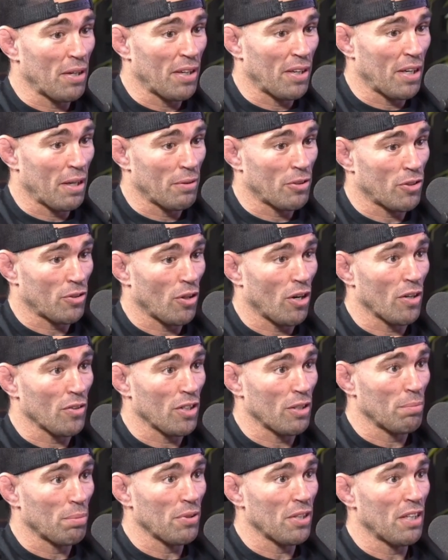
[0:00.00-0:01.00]
And I
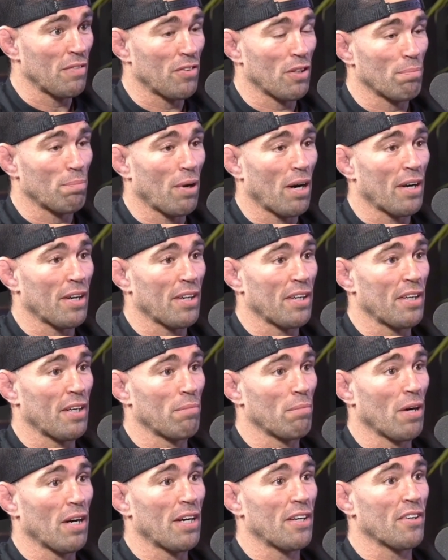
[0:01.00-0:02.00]
strongly believe the body
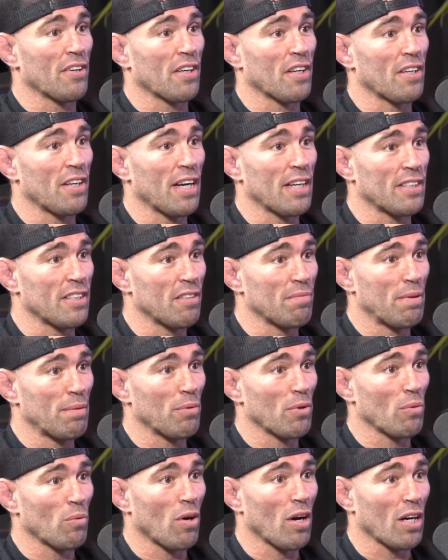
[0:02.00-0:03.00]
and mind are connected.
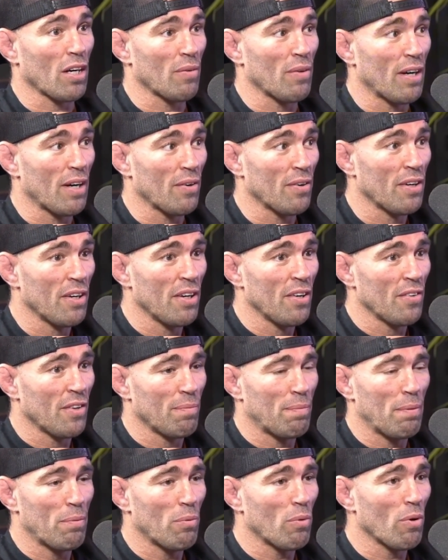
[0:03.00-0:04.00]
People to walk around,
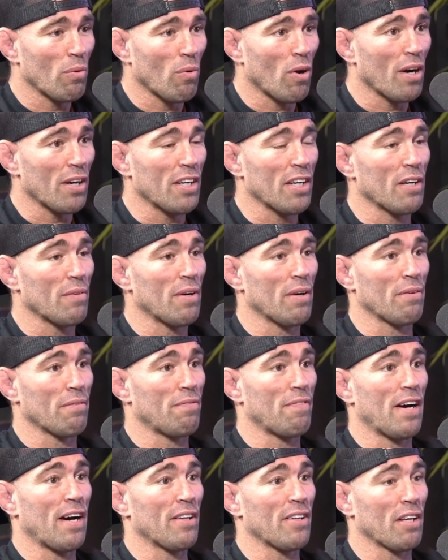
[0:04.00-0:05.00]
people weren't walking around
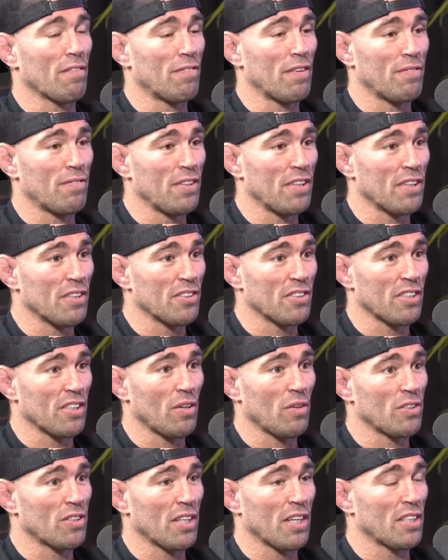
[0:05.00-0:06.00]
fat like 50 years ago.
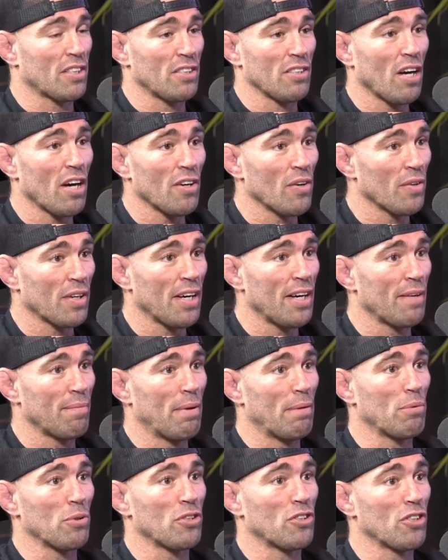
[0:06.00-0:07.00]
It's like, it's not okay.
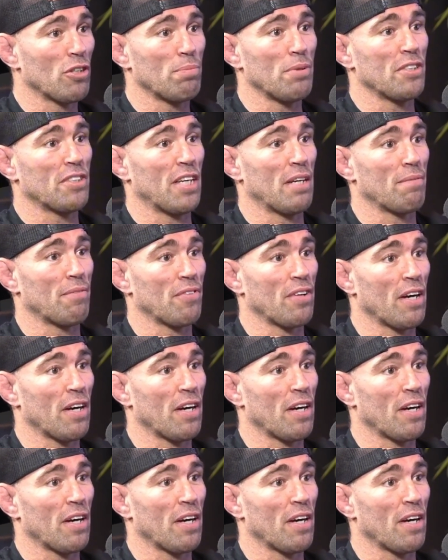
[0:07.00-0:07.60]
People should be shamed for that.